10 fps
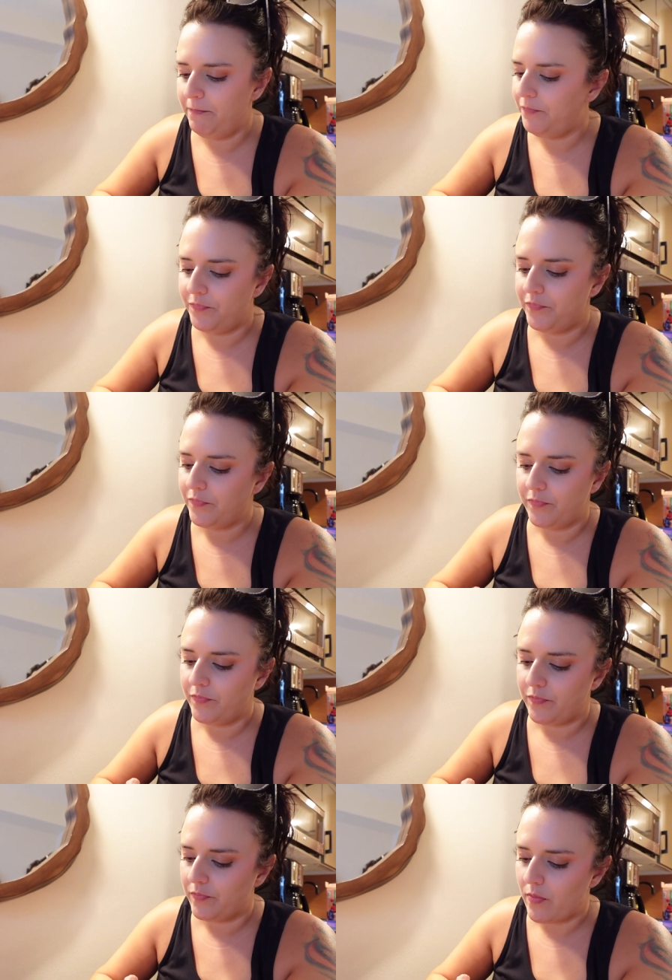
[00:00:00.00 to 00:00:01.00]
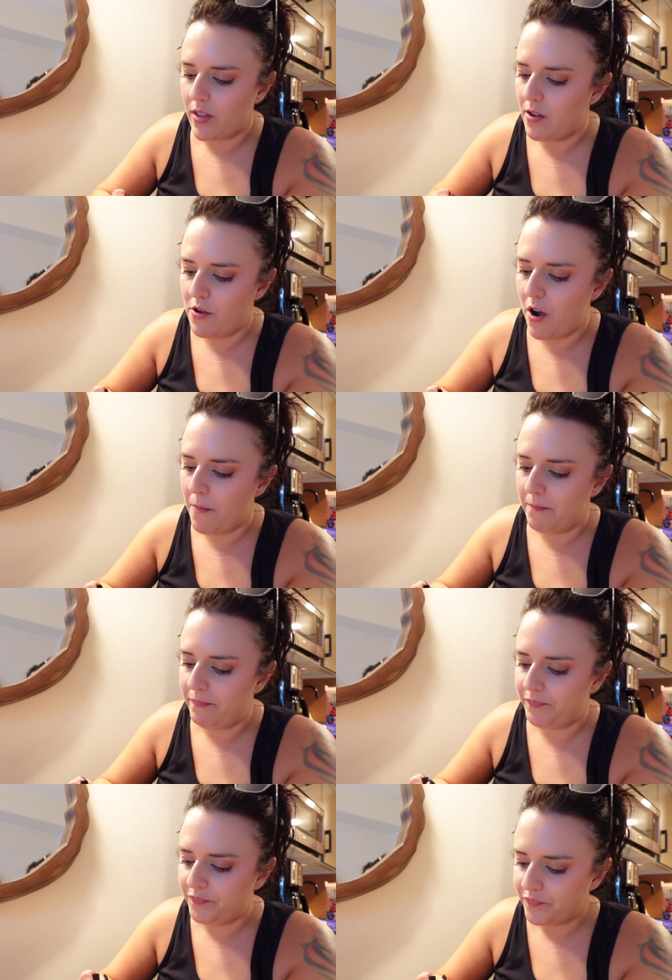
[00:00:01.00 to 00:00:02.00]
a blueberry filling. No, that's
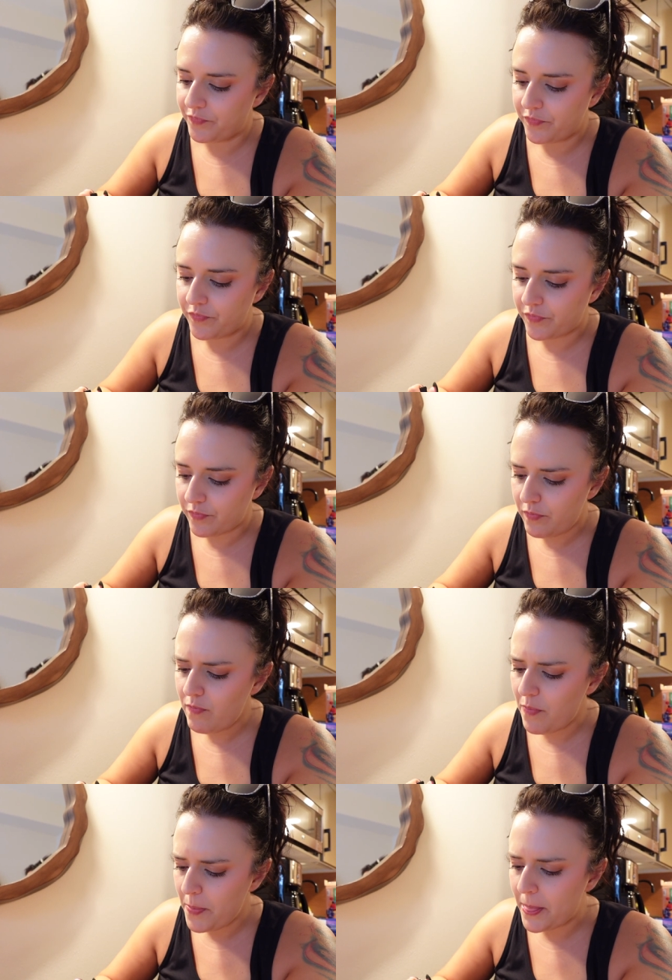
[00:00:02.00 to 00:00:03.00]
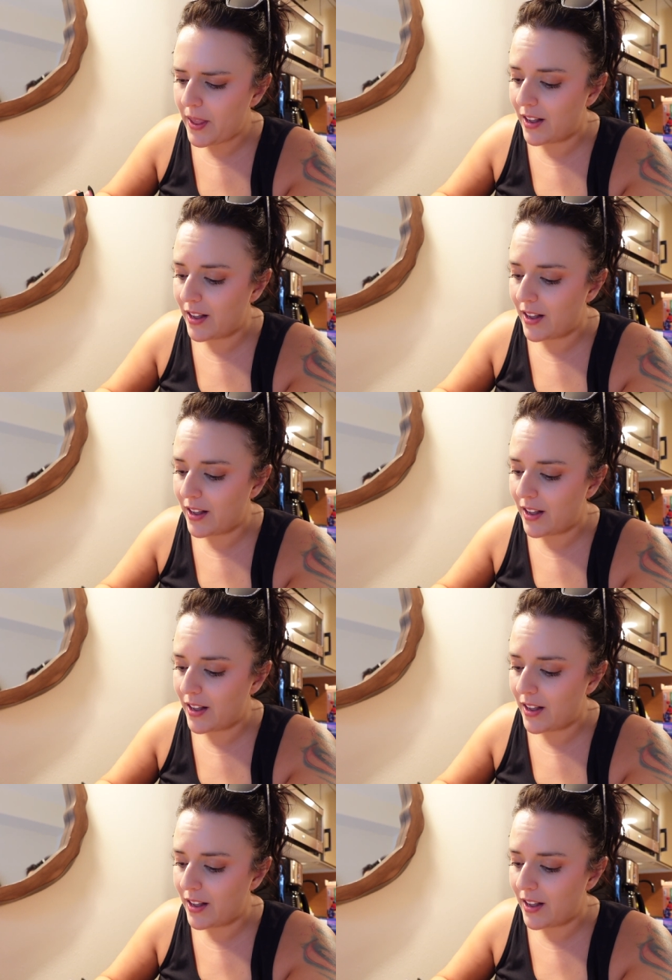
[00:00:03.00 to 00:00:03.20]
real blueberry.